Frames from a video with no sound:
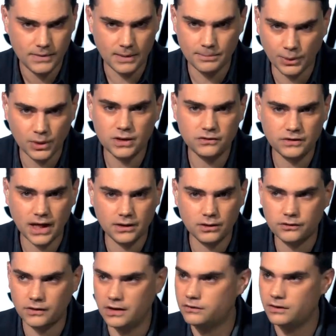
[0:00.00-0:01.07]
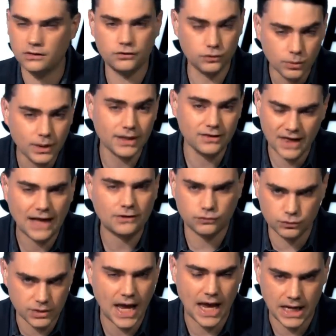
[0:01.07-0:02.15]
And Bernie Sanders is doing that
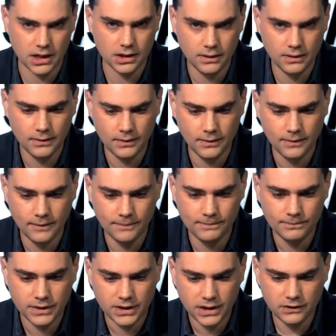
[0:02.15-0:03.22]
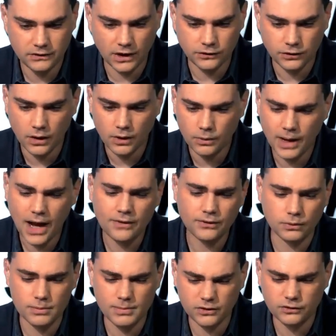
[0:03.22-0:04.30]
today. He says,
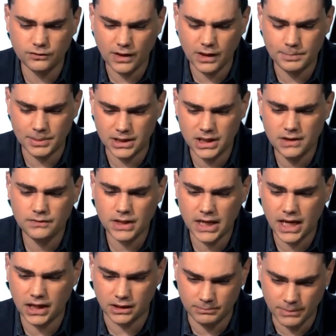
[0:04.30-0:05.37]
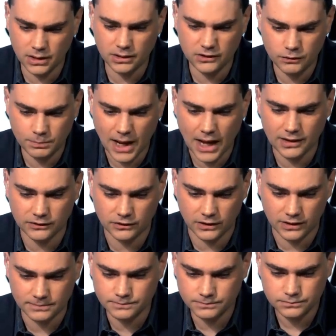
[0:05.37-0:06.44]
rather, we must develop an even-handed Middle East
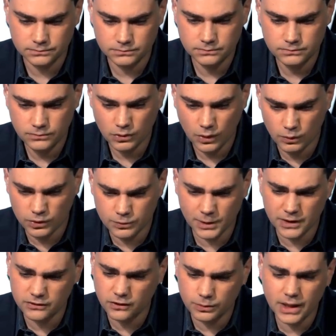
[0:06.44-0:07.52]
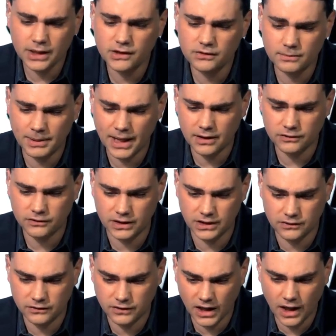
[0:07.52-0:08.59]
policy which brings Israelis and
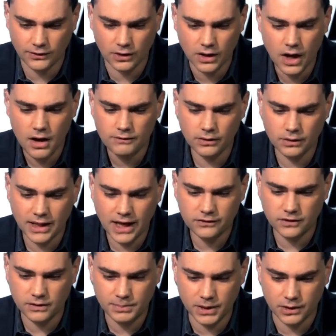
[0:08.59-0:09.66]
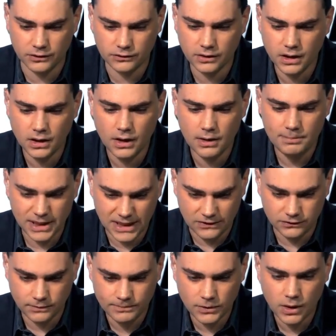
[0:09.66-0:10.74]
Palestinians together for a lasting
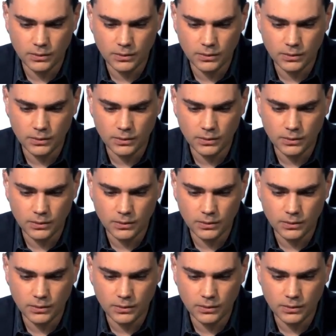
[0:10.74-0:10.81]
peace.